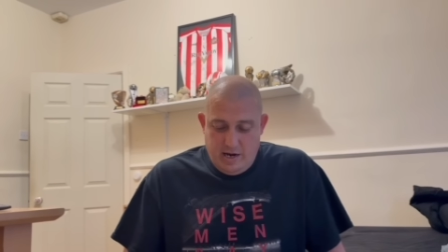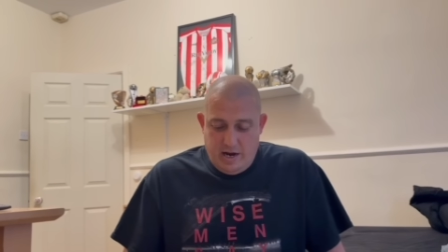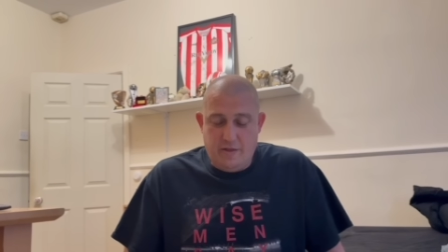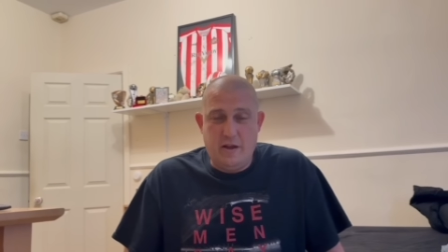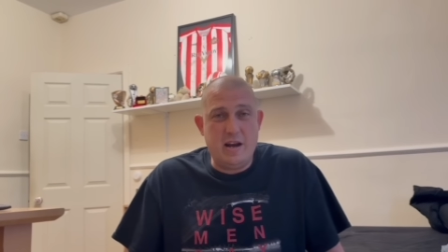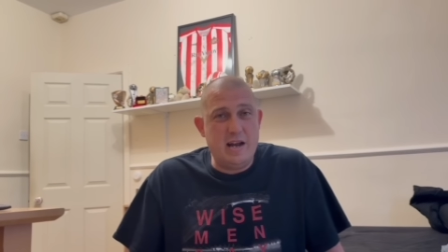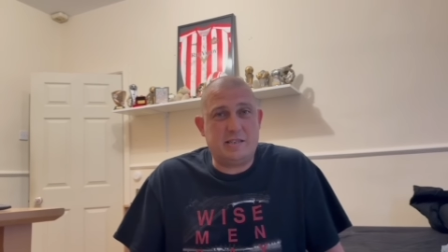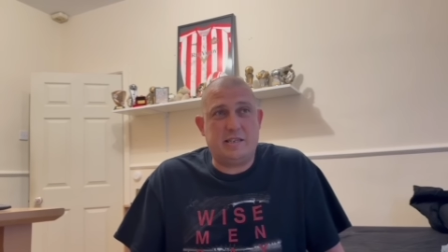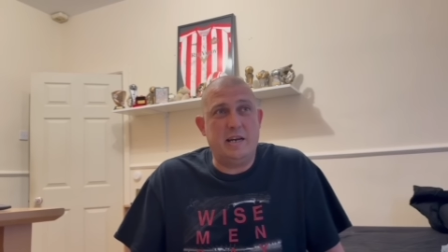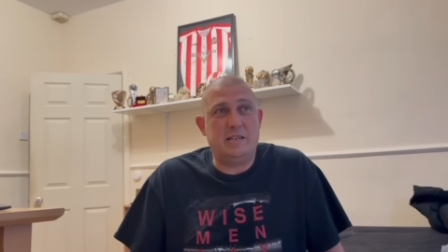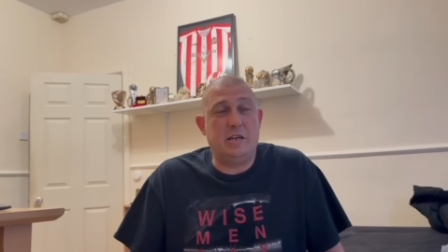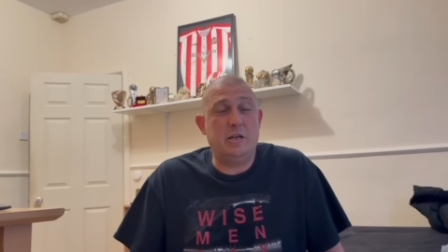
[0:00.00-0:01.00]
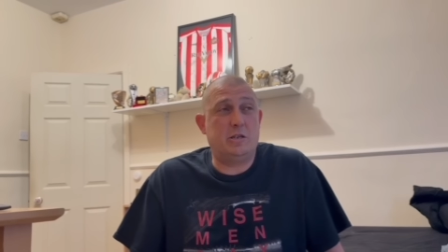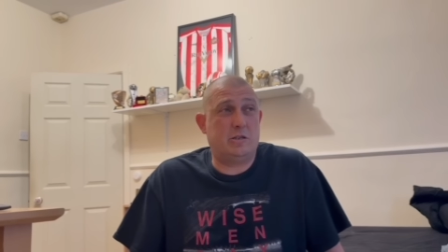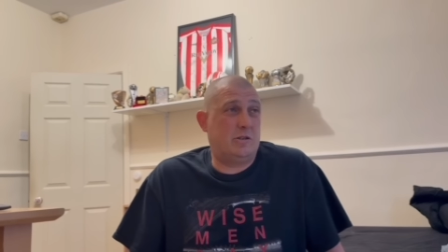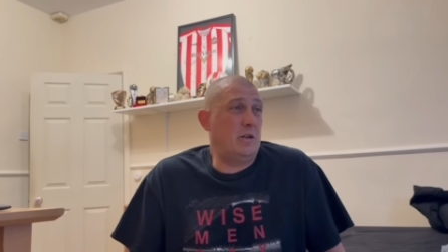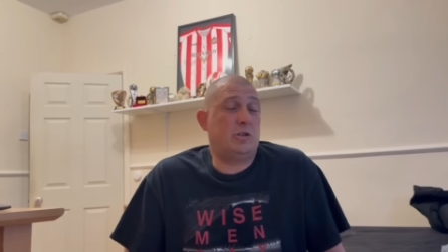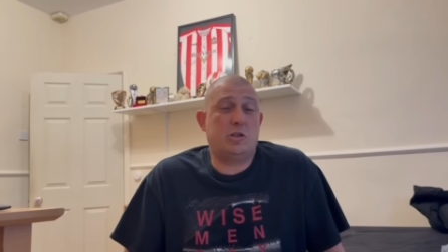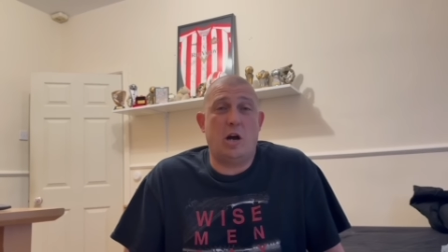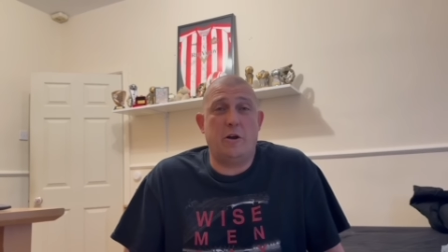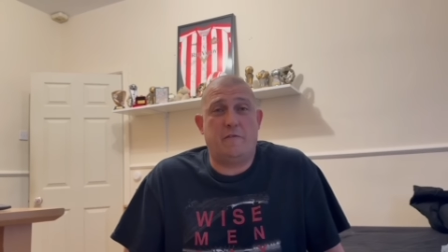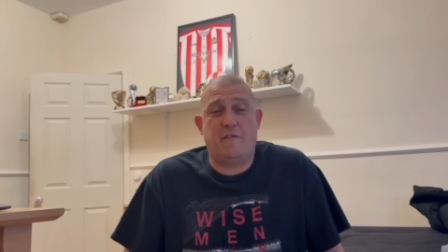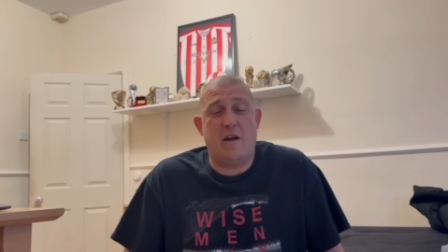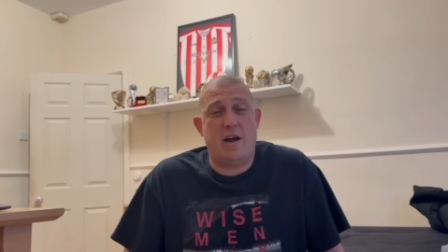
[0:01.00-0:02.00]
And then last season he
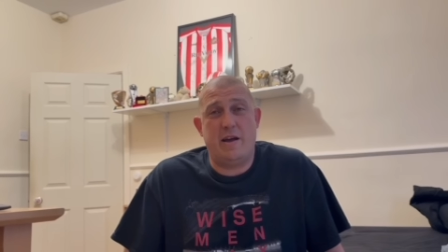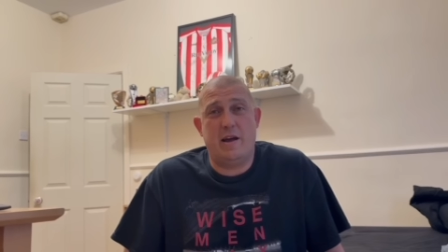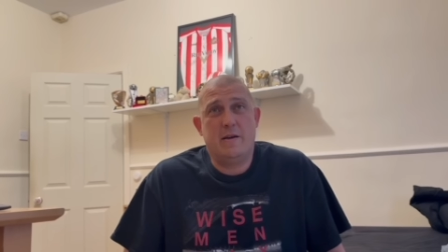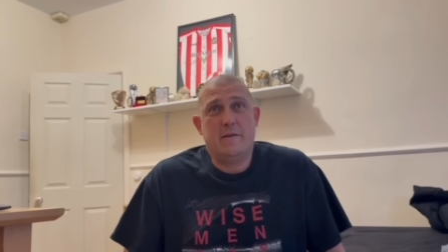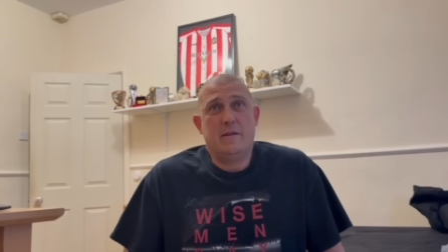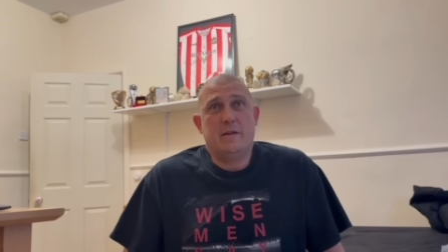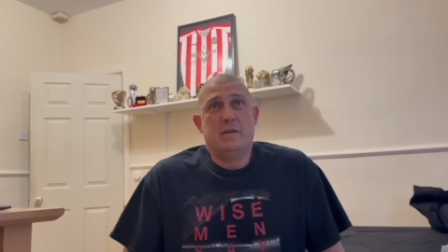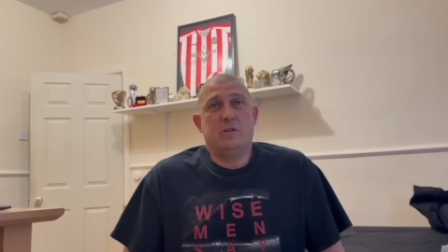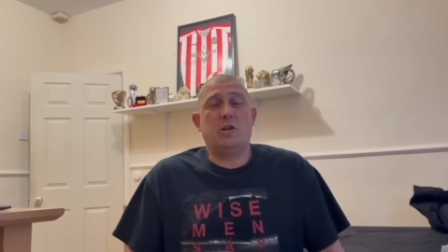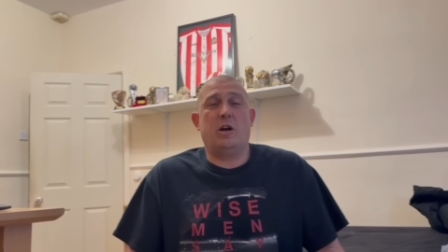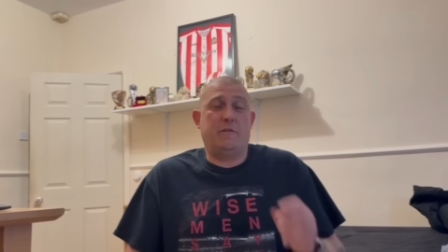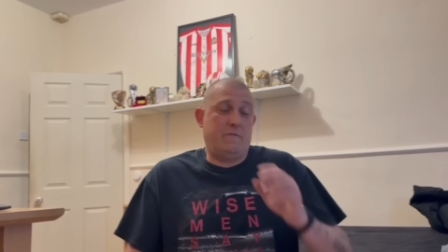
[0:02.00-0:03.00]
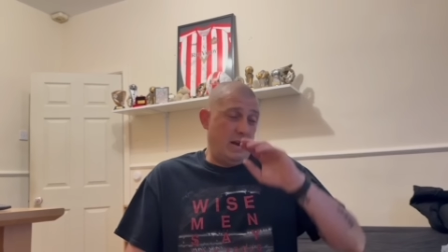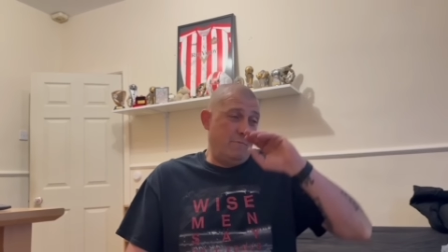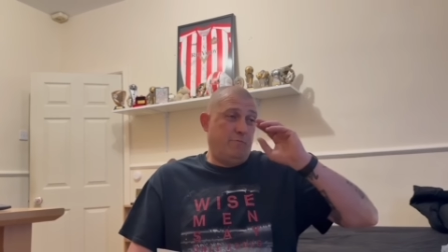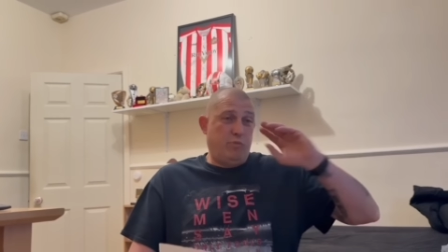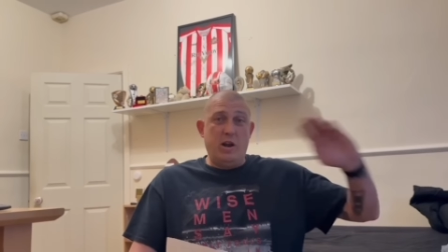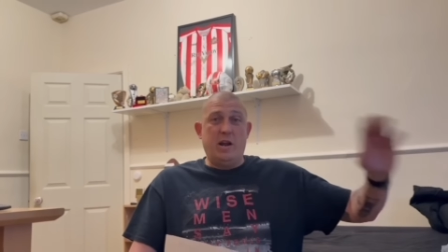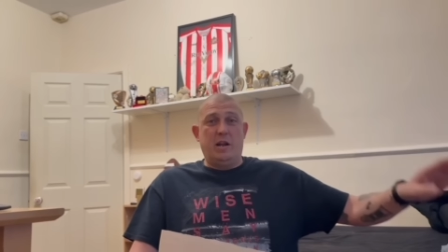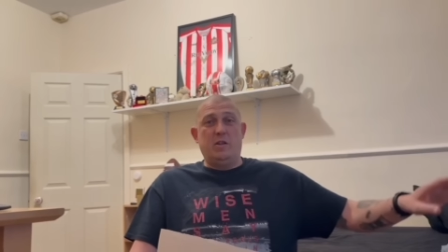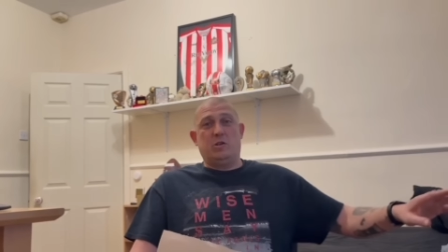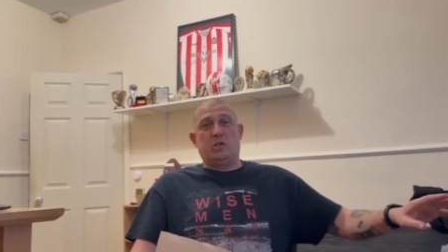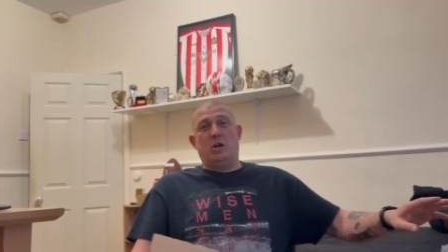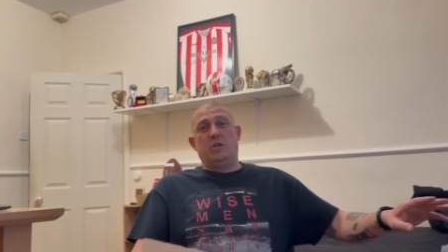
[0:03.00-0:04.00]
started flyer, started like brilliantly at
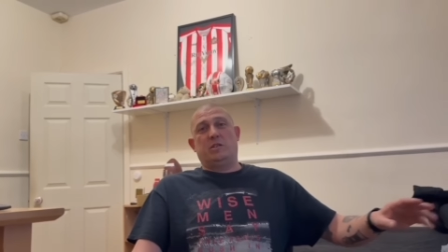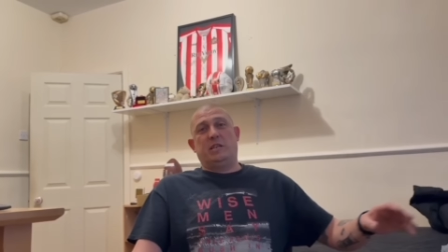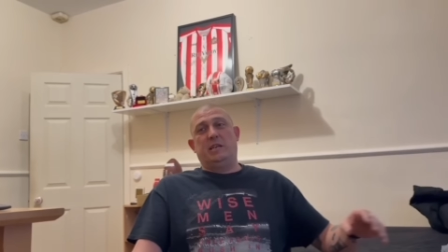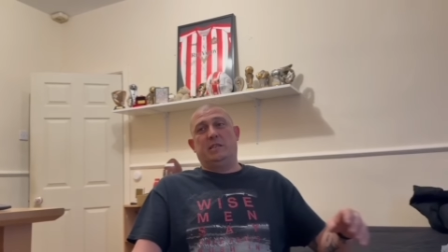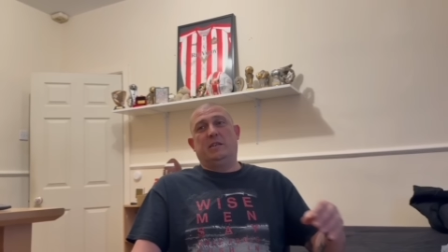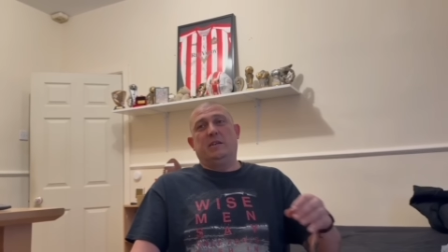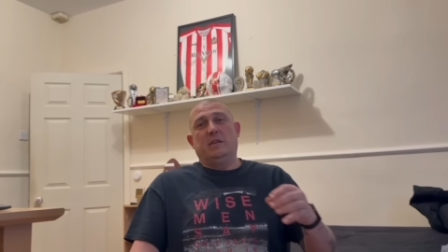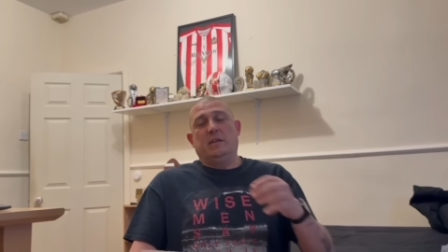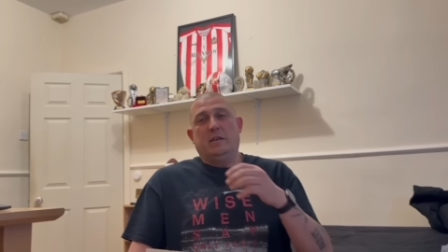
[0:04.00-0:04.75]
the start of the season.